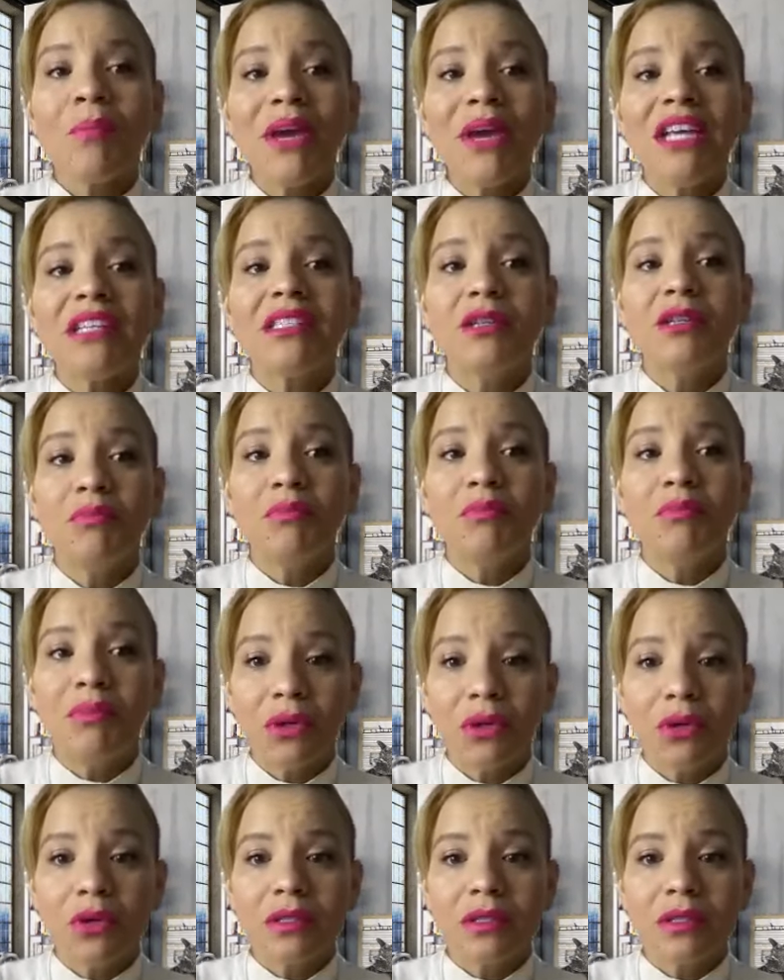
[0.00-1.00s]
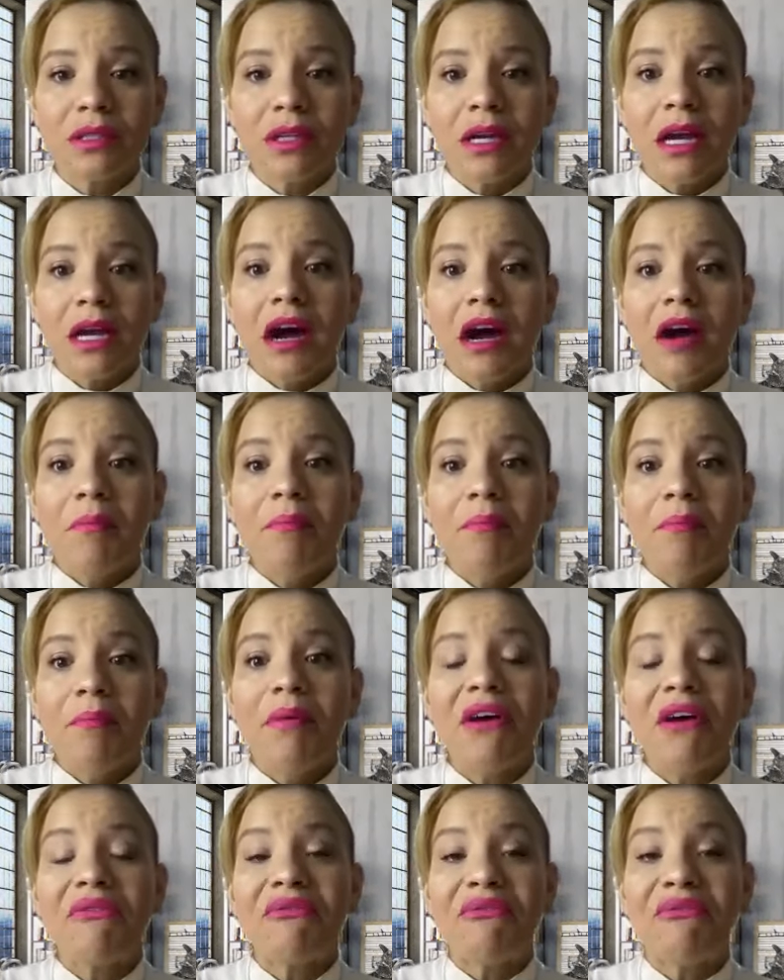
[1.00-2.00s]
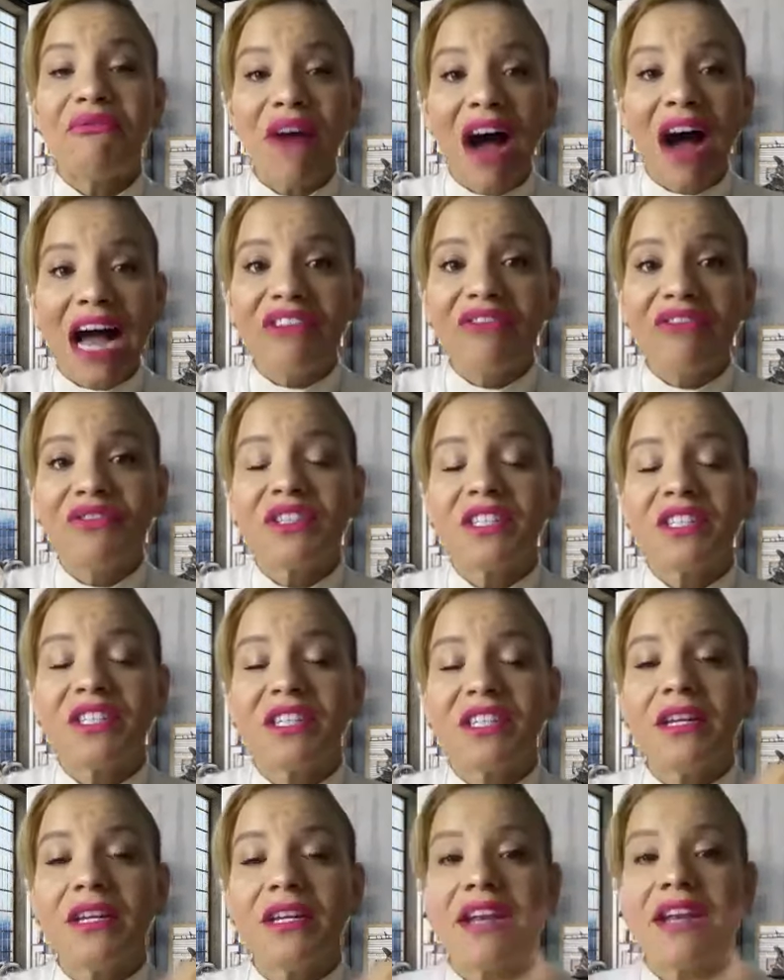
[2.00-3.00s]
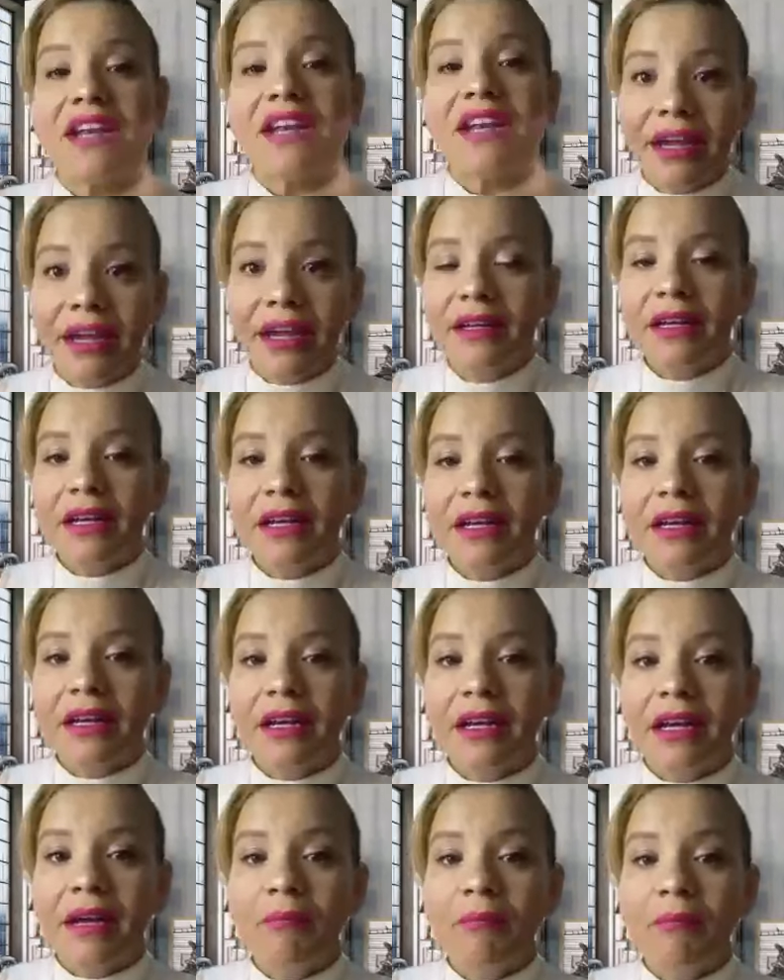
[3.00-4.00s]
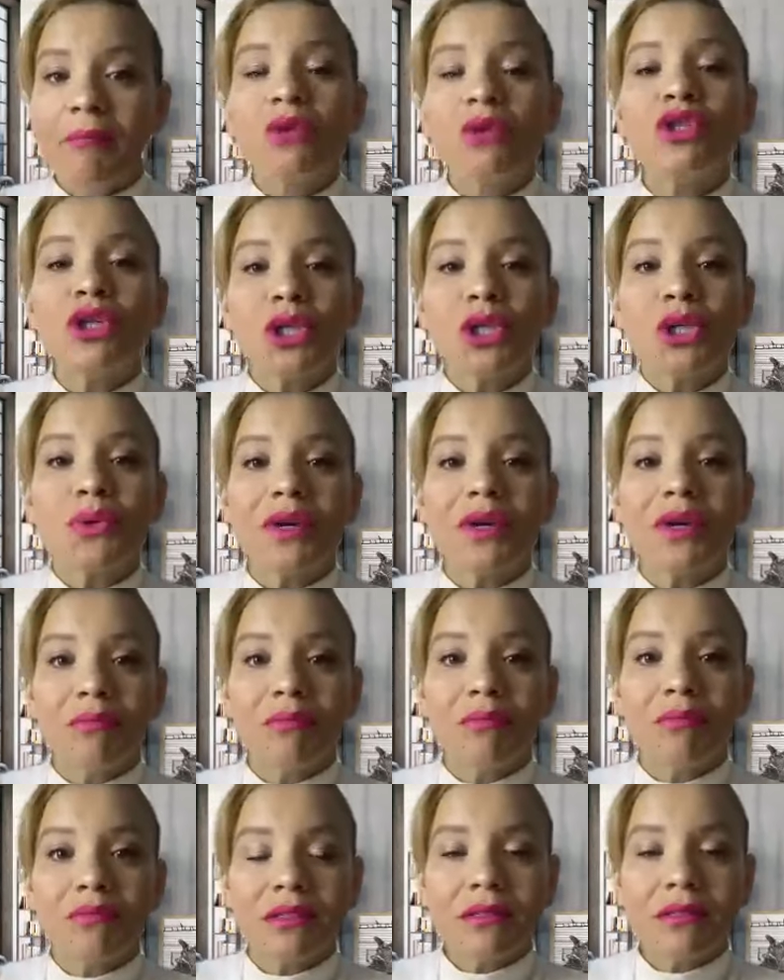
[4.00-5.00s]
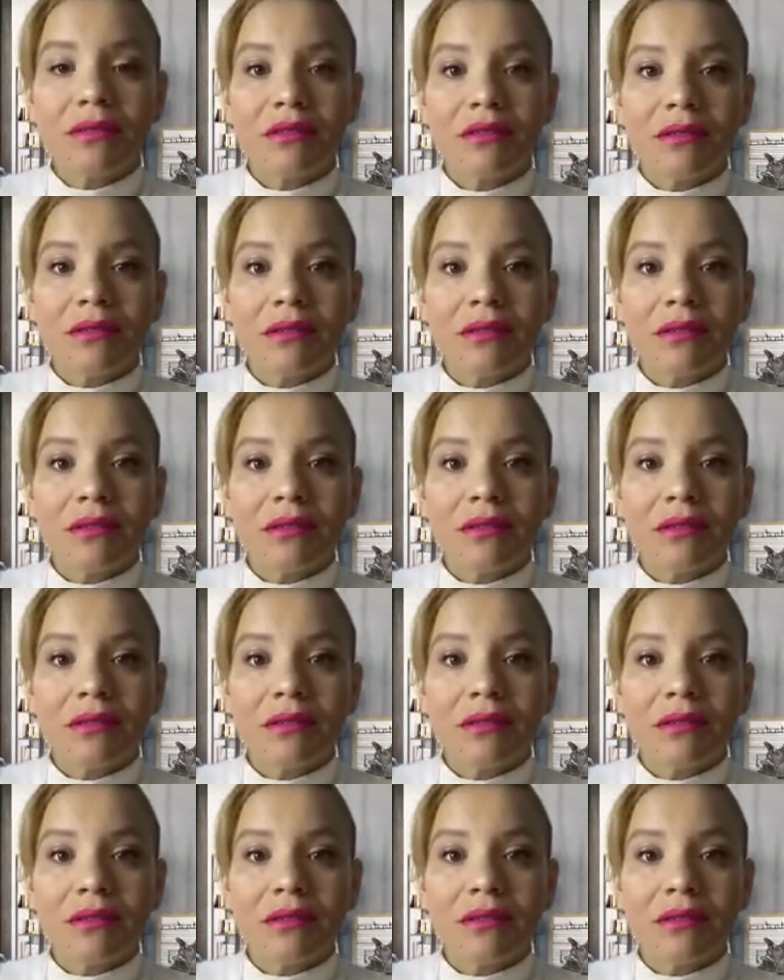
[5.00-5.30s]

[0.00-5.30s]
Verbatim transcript: pays the bills, but five to nine builds your dreams.